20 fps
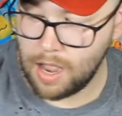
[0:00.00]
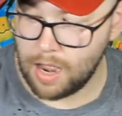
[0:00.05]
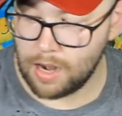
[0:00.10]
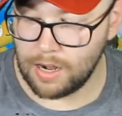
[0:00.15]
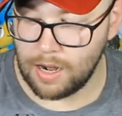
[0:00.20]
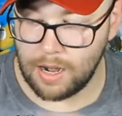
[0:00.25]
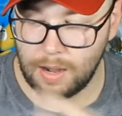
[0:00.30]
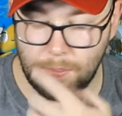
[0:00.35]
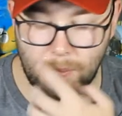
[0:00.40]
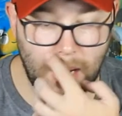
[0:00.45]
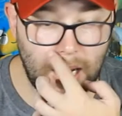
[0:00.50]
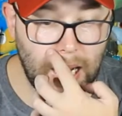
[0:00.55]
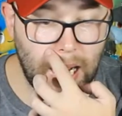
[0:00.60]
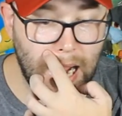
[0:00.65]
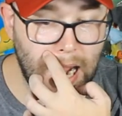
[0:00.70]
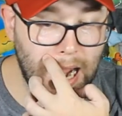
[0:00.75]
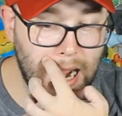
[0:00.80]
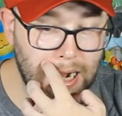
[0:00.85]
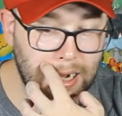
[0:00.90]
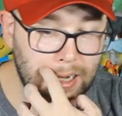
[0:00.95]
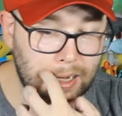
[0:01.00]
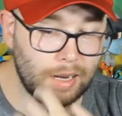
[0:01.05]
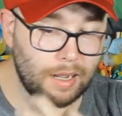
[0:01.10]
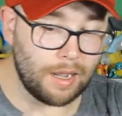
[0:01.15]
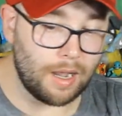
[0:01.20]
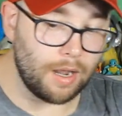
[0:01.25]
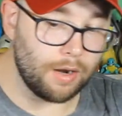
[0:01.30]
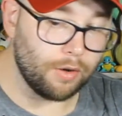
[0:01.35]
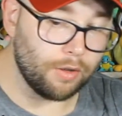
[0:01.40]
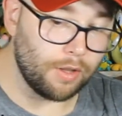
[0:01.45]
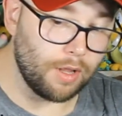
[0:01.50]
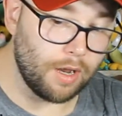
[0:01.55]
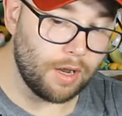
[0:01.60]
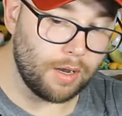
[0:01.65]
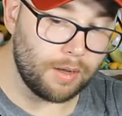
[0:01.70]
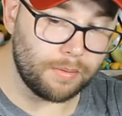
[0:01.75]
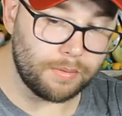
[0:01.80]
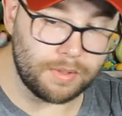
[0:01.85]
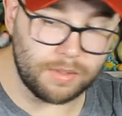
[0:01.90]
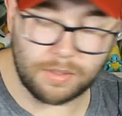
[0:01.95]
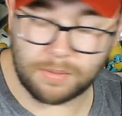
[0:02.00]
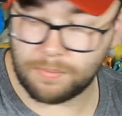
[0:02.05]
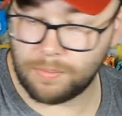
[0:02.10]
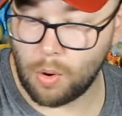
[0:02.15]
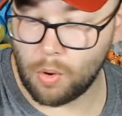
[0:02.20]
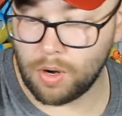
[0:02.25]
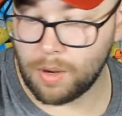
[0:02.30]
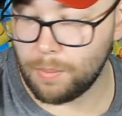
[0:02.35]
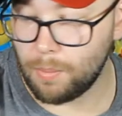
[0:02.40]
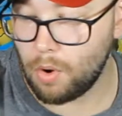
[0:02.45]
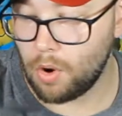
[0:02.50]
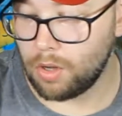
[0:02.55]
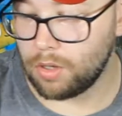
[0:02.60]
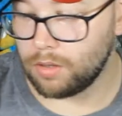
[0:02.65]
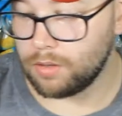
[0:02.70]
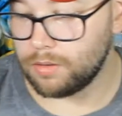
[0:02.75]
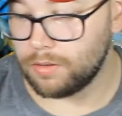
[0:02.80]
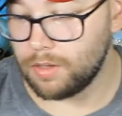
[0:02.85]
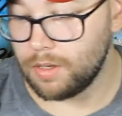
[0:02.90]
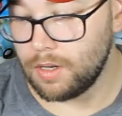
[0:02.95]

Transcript: And then they might add another Pokeball.